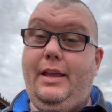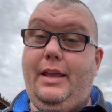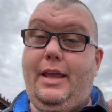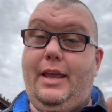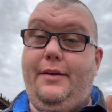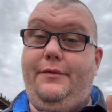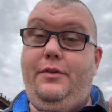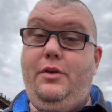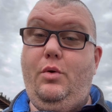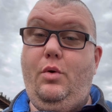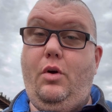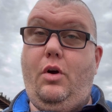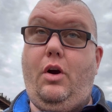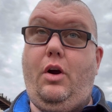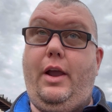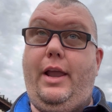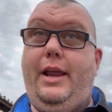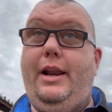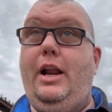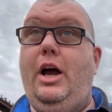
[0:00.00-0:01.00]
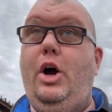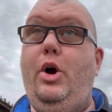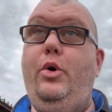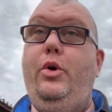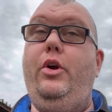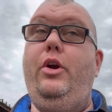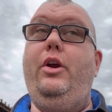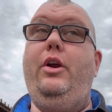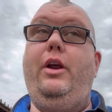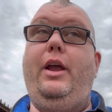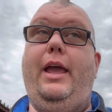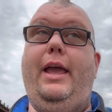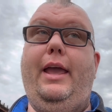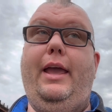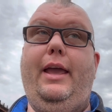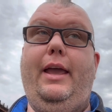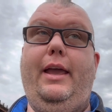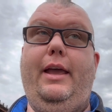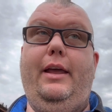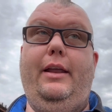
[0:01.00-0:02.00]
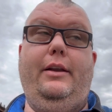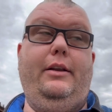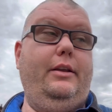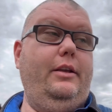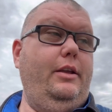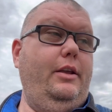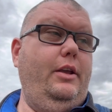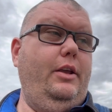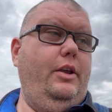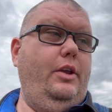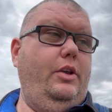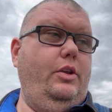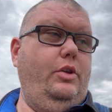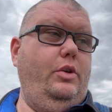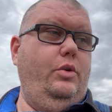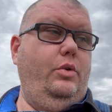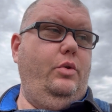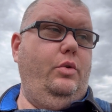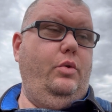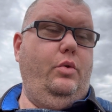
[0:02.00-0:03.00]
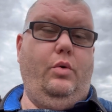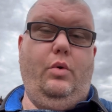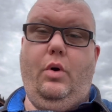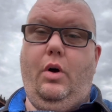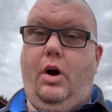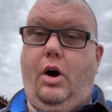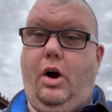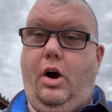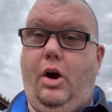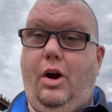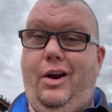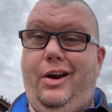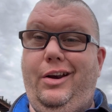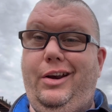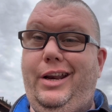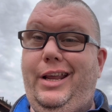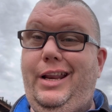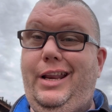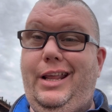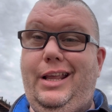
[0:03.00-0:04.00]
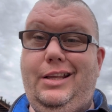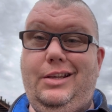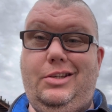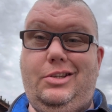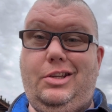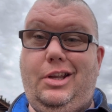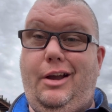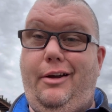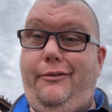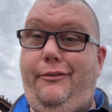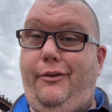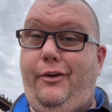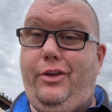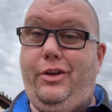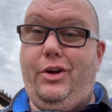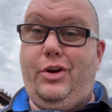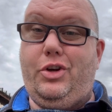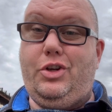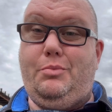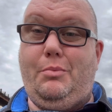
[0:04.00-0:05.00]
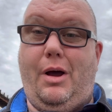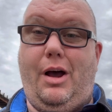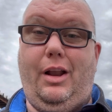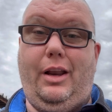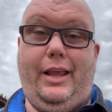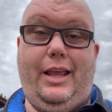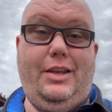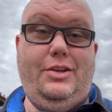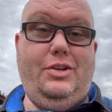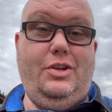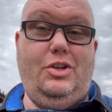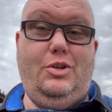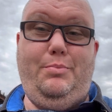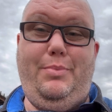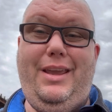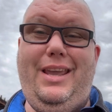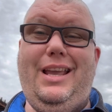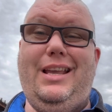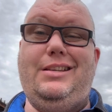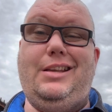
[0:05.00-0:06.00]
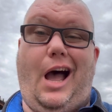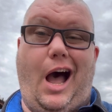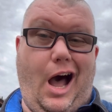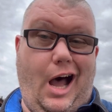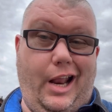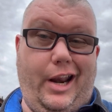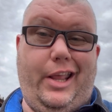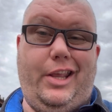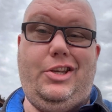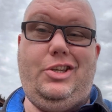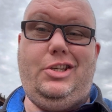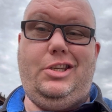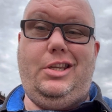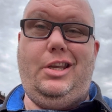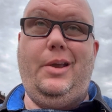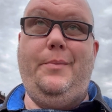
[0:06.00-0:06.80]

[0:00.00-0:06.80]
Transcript: if you are an owner and you are needing stuff for your small engines, be as honest